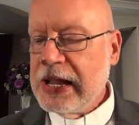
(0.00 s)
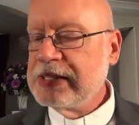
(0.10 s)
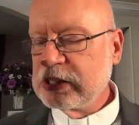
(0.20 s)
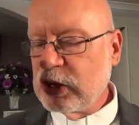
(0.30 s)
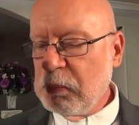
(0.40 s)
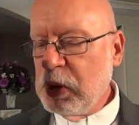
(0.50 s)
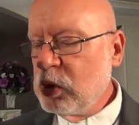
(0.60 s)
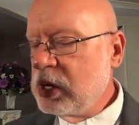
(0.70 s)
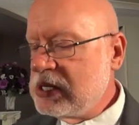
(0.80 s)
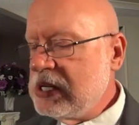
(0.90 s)
It's a
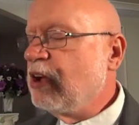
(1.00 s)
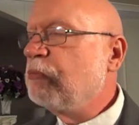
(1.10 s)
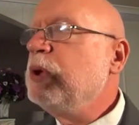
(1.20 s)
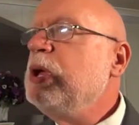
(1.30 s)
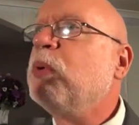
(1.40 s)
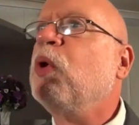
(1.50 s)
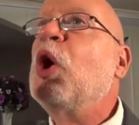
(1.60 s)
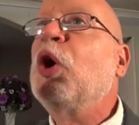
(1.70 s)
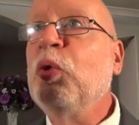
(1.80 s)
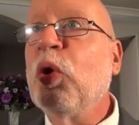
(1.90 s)
community of people
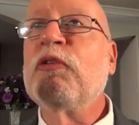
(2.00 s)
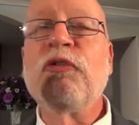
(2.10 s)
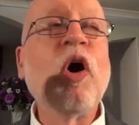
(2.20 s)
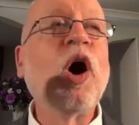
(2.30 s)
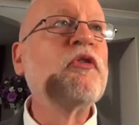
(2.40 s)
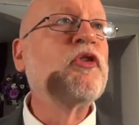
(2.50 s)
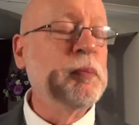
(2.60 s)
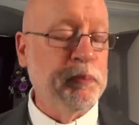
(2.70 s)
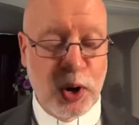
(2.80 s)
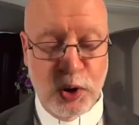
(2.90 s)
who are far
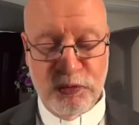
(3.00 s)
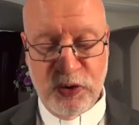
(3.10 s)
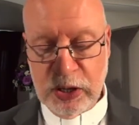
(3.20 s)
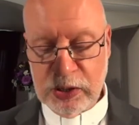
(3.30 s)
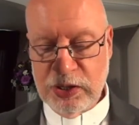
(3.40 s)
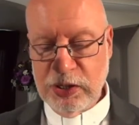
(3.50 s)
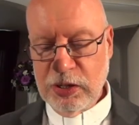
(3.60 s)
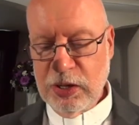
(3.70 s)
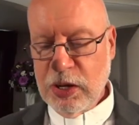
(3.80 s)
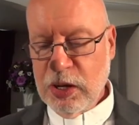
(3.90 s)
from perfect,
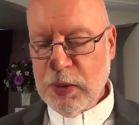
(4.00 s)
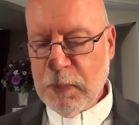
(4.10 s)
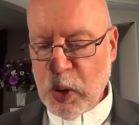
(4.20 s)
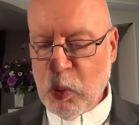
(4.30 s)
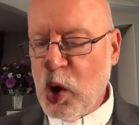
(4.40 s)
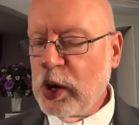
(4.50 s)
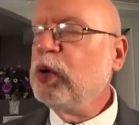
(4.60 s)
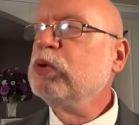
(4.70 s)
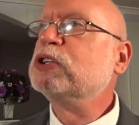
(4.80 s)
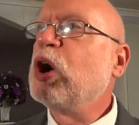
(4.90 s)
but one
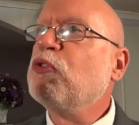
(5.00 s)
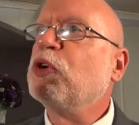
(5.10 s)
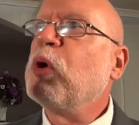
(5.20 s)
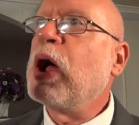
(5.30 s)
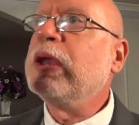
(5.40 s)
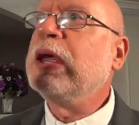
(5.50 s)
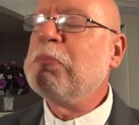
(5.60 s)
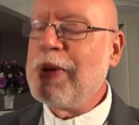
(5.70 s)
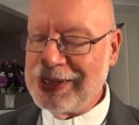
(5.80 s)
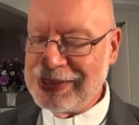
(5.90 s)
whose
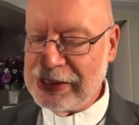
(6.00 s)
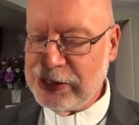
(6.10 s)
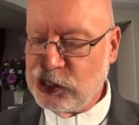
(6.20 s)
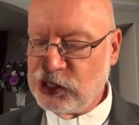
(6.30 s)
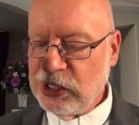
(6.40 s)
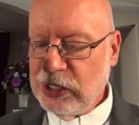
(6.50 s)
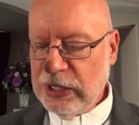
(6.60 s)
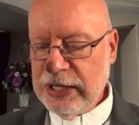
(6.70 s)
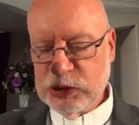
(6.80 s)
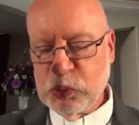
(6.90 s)
overriding message
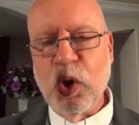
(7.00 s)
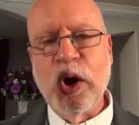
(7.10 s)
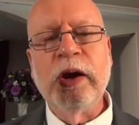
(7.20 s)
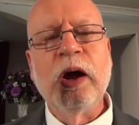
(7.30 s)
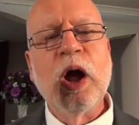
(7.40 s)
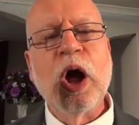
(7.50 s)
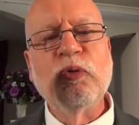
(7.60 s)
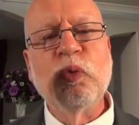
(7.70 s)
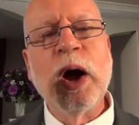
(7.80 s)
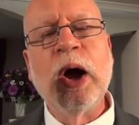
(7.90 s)
is one
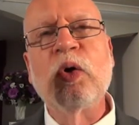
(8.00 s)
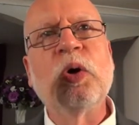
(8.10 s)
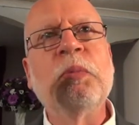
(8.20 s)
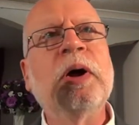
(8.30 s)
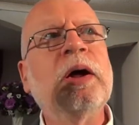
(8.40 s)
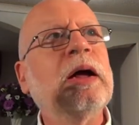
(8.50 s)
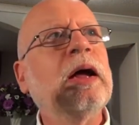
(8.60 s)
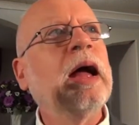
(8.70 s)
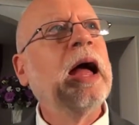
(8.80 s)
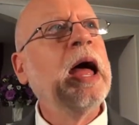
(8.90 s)
of welcome
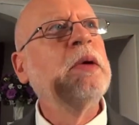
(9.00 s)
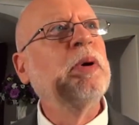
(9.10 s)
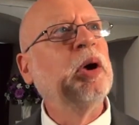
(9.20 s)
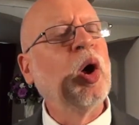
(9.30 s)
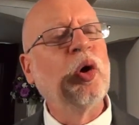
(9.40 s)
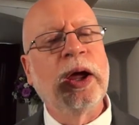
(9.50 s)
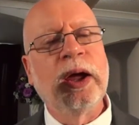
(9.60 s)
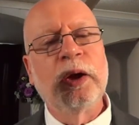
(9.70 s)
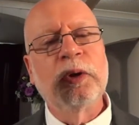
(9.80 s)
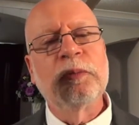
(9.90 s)
and belonging.